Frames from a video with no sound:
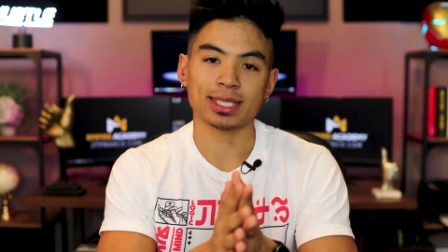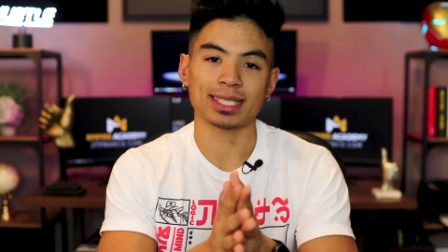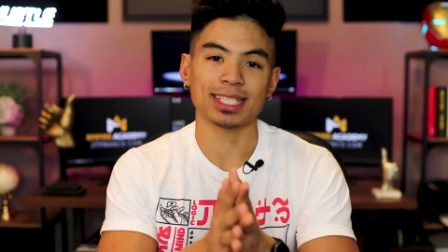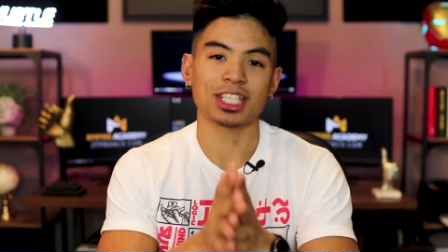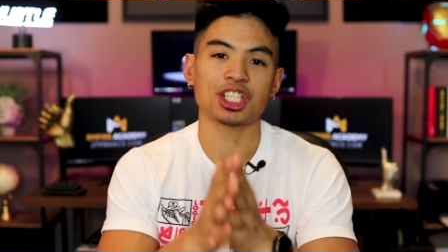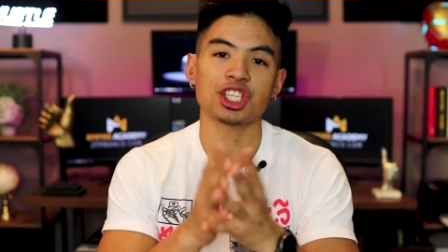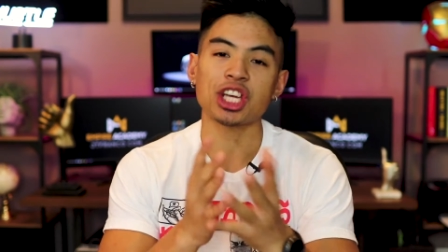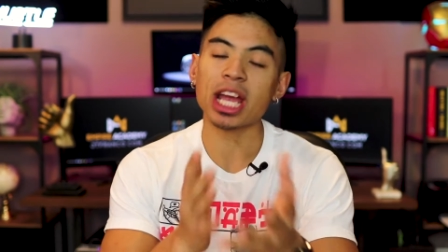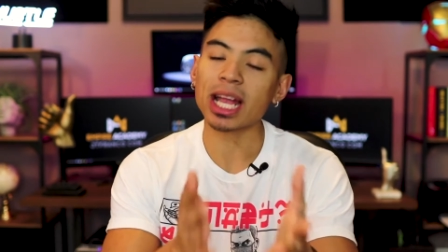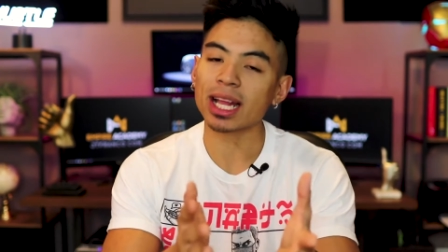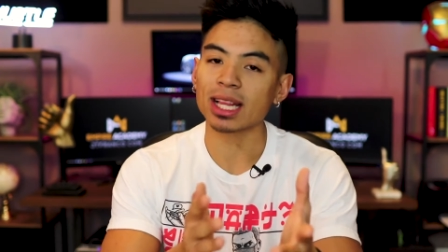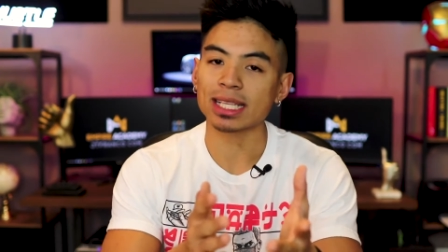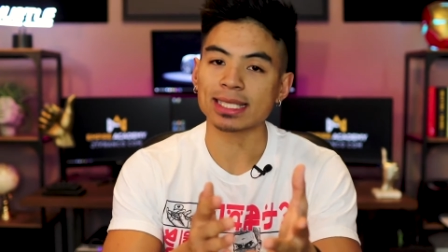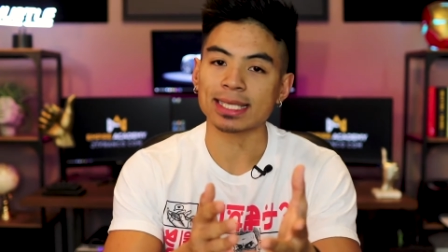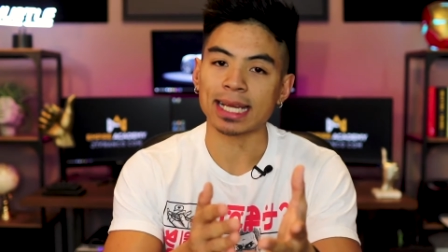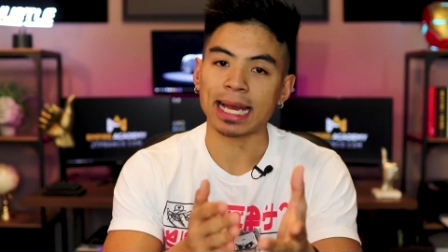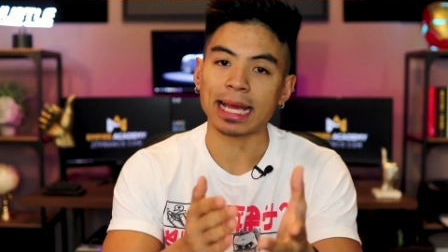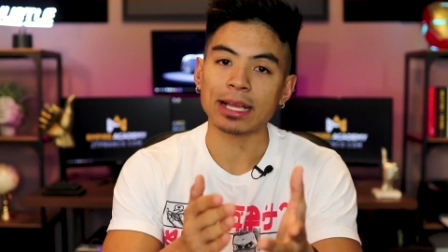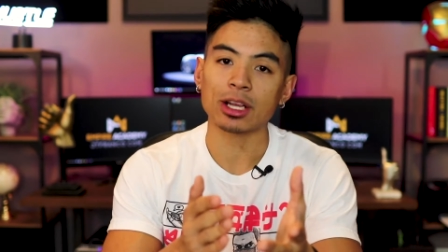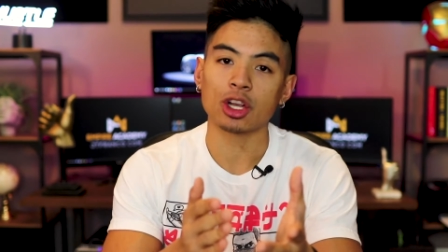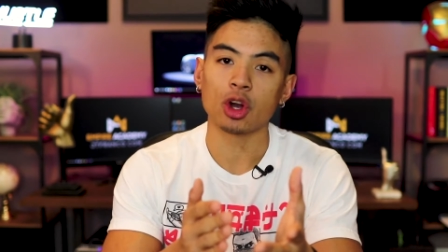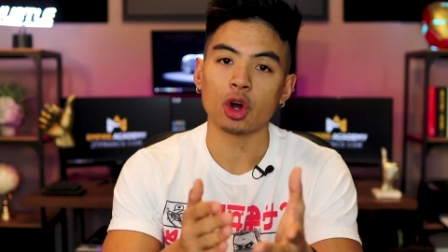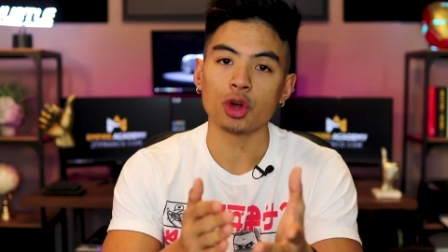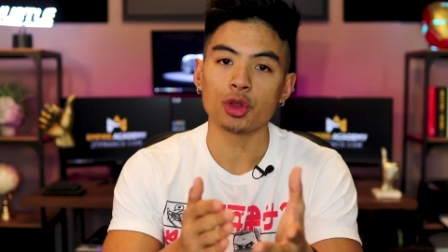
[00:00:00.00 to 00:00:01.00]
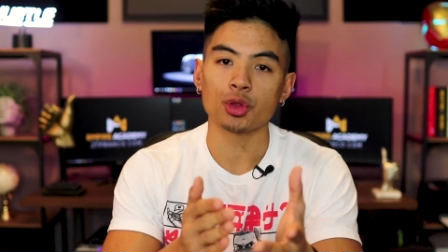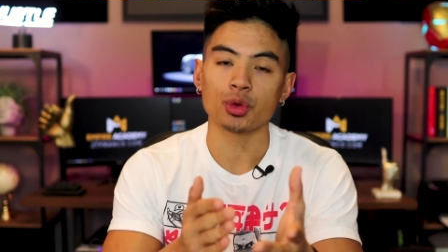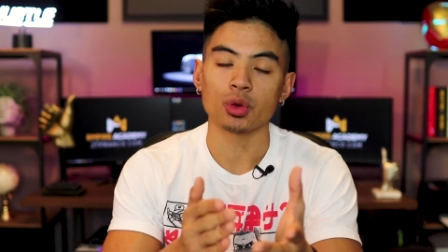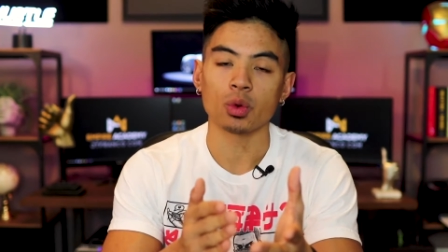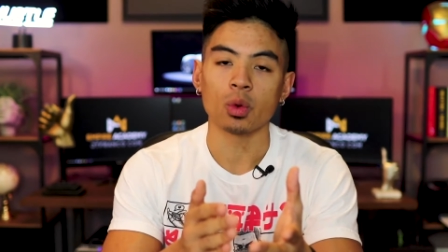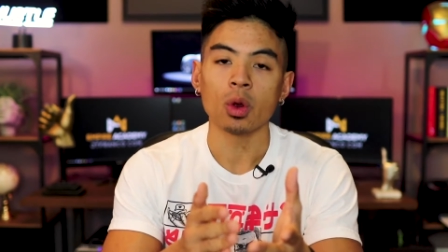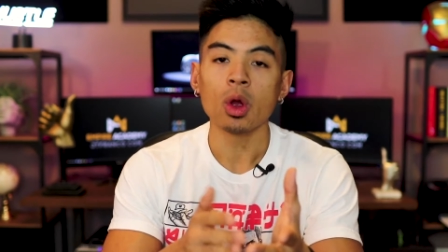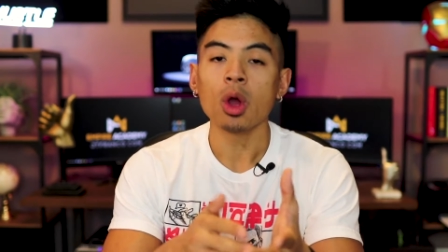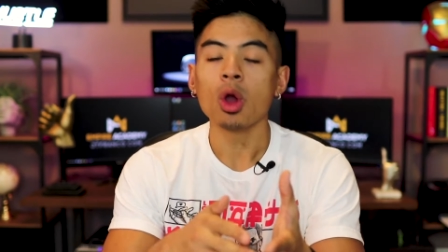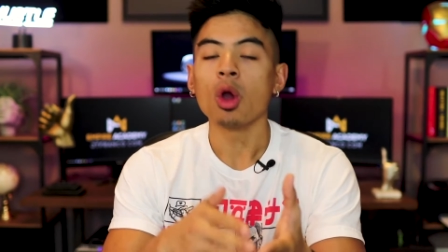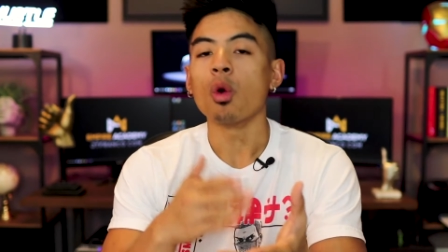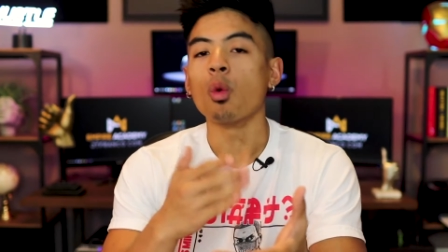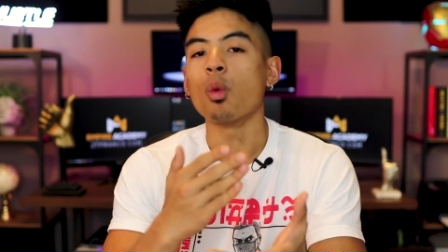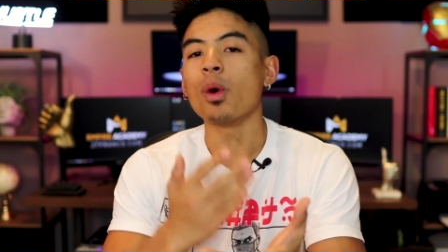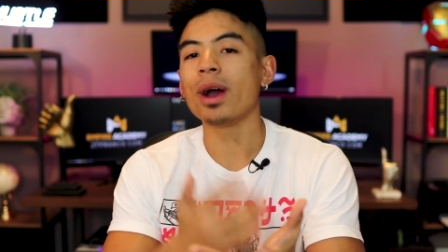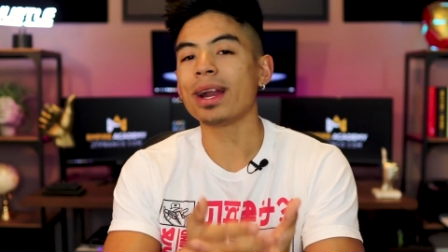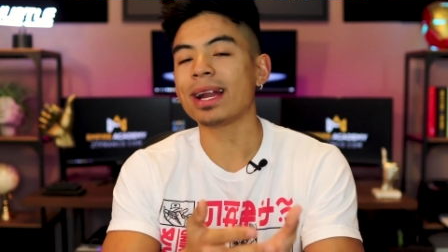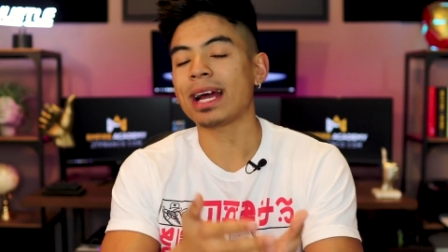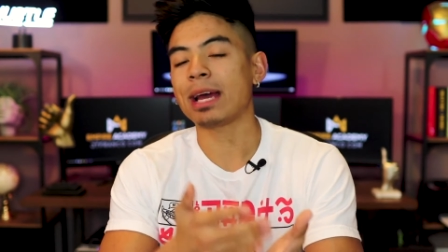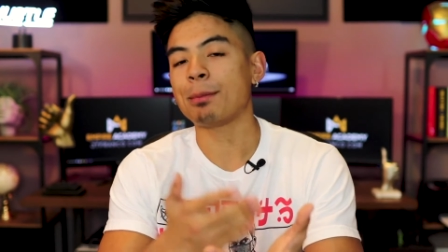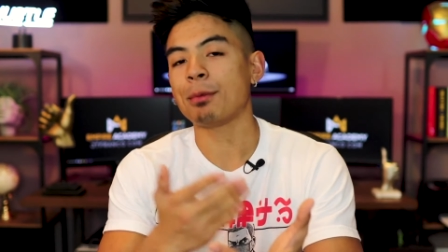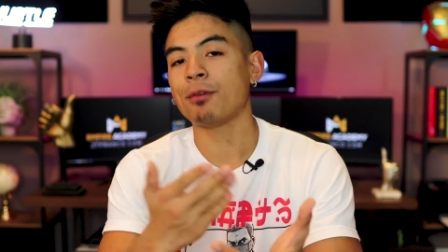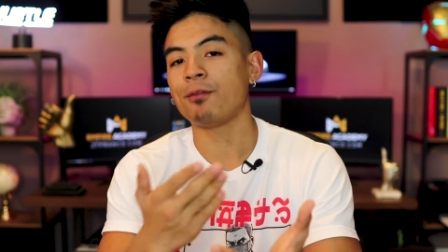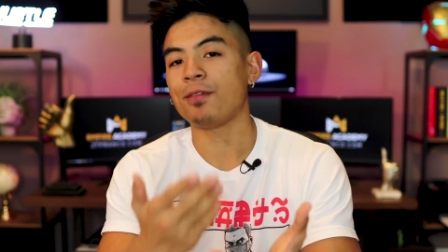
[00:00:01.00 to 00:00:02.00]
the checklist that I go through
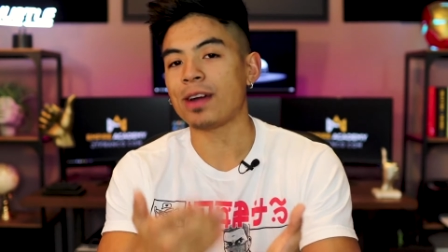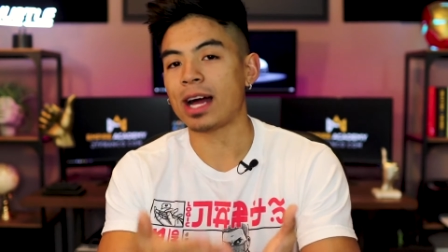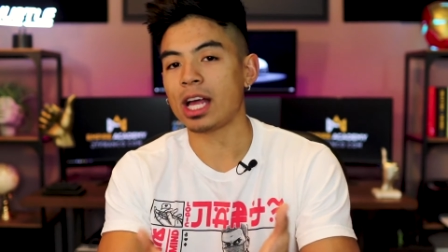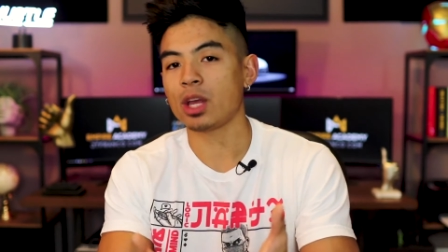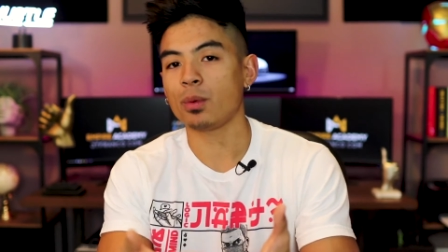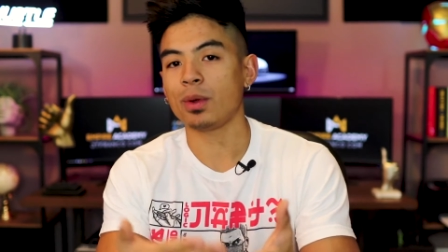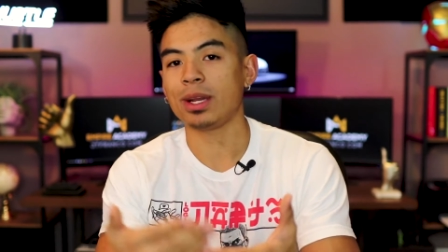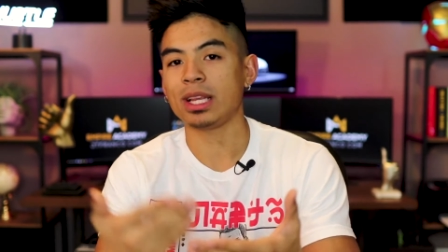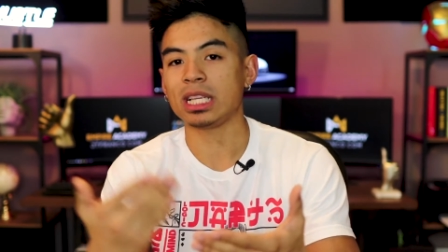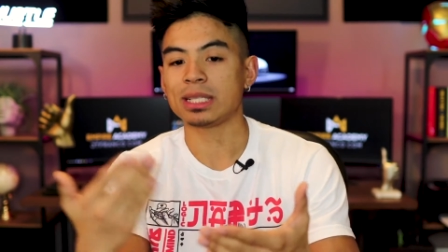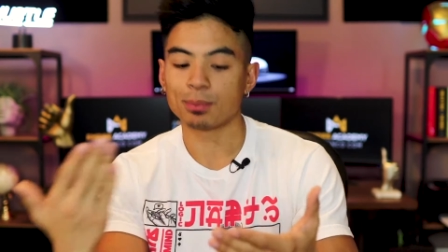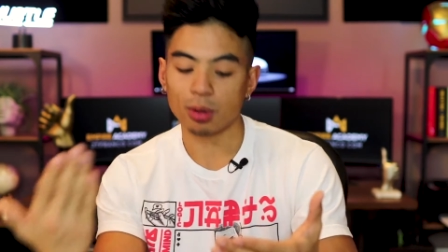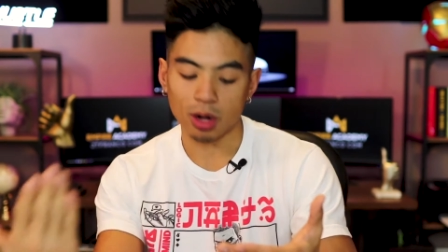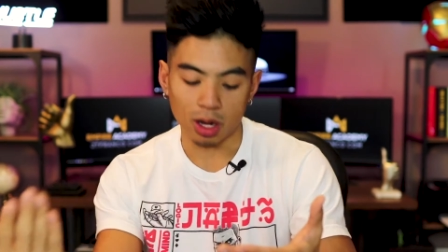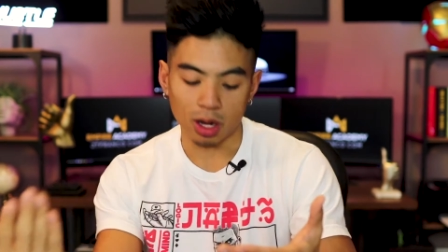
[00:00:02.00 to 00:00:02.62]
when I'm evaluating these